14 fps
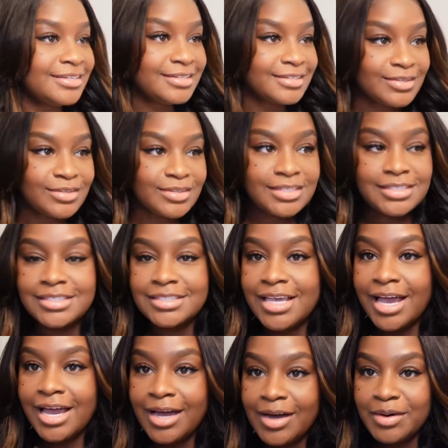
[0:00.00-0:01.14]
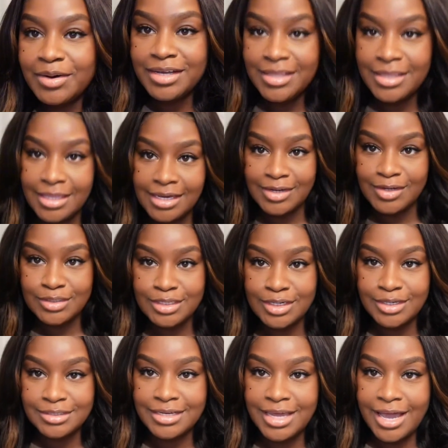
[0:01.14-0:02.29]
So this is how the hair
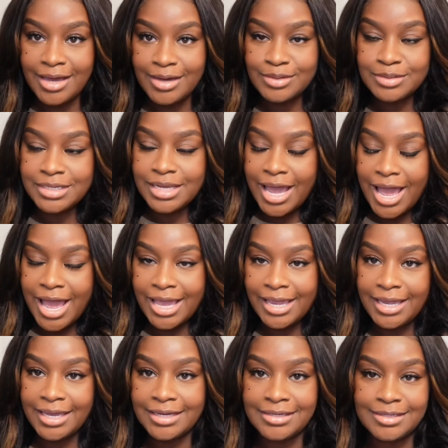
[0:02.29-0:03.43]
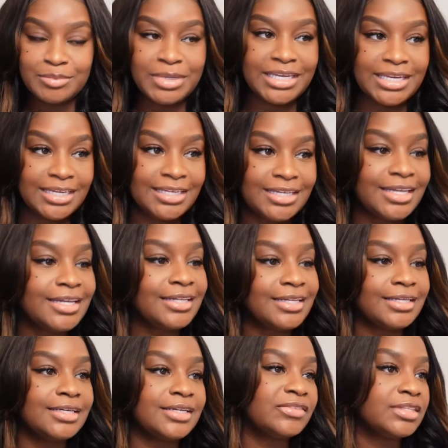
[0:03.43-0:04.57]
turned out. I am in
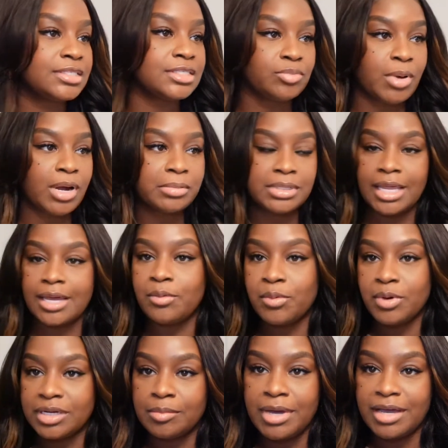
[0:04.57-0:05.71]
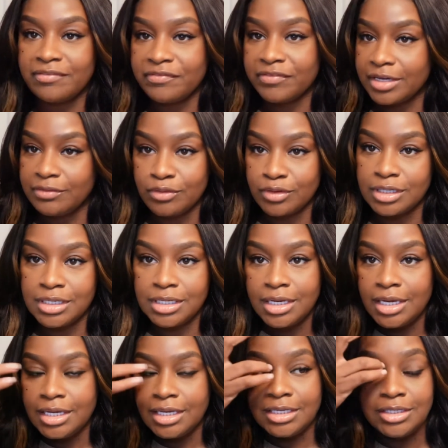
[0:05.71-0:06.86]
love. This is probably like one of my favorite
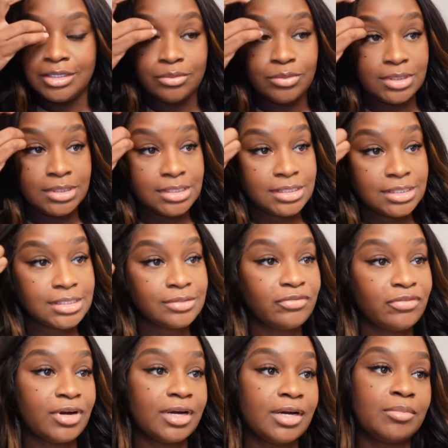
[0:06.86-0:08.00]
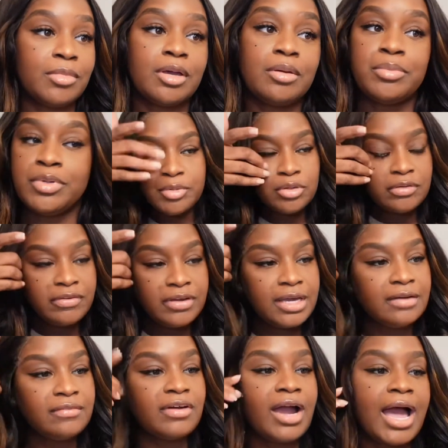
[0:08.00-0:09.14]
units from
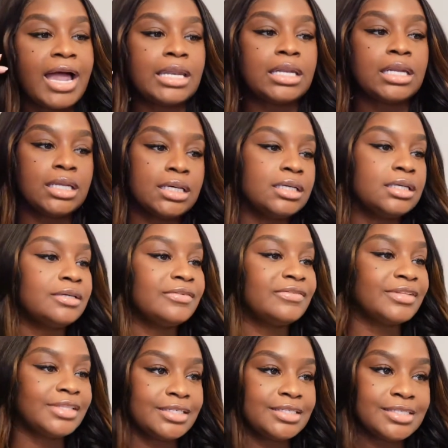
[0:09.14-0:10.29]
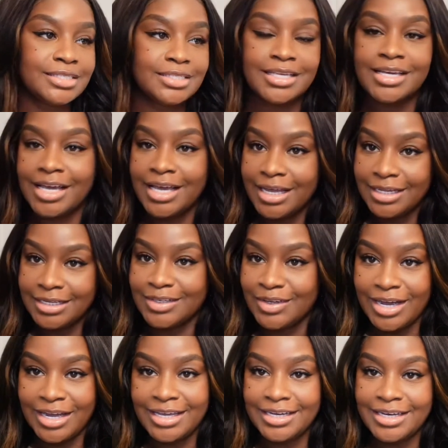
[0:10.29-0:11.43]
Beautyforever. I love this color.
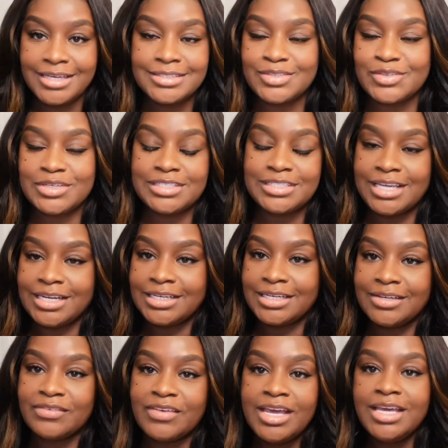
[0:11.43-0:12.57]
I cannot stress that enough.